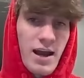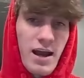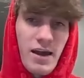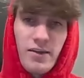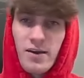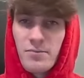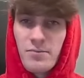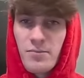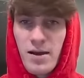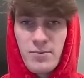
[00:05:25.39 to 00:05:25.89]

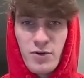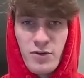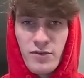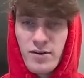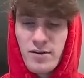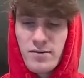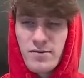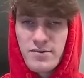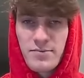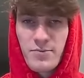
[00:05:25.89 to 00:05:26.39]
And then it might move
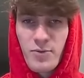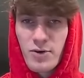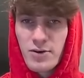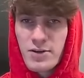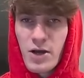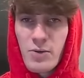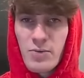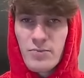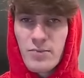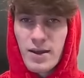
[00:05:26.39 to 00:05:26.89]
into some more
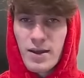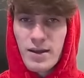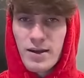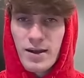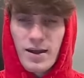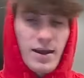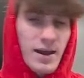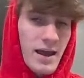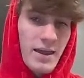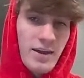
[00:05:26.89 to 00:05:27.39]

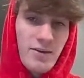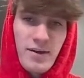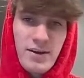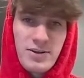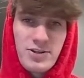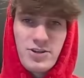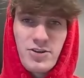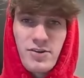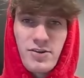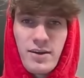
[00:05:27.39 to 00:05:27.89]
dopamine and
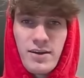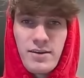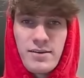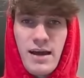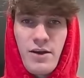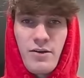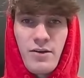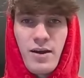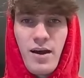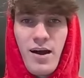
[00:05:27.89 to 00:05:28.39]
eventually
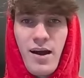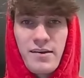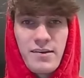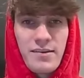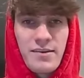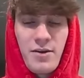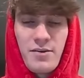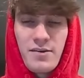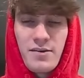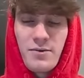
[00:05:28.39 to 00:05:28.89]
down into
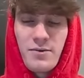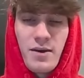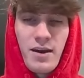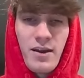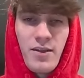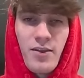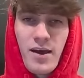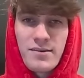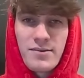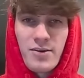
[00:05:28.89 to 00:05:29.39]
oxytocin
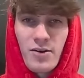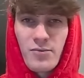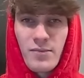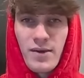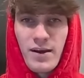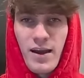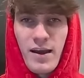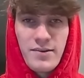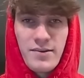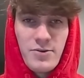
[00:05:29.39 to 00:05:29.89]
and less
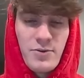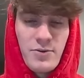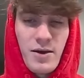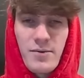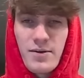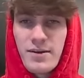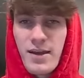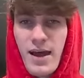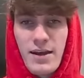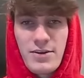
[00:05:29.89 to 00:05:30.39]
dopamine as you
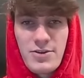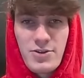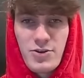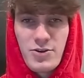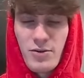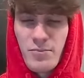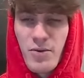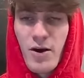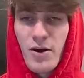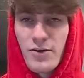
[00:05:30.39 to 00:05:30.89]
become attached
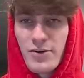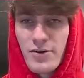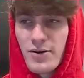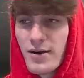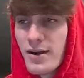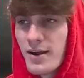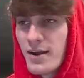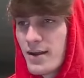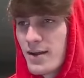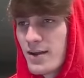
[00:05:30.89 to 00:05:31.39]
to a
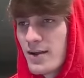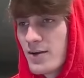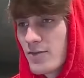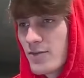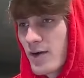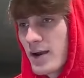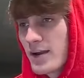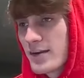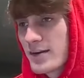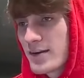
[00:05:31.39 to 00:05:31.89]
partner.
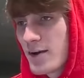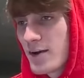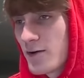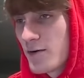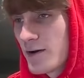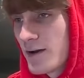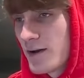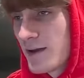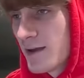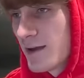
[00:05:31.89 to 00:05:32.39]
Right.
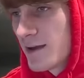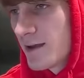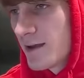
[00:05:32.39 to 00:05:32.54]
So,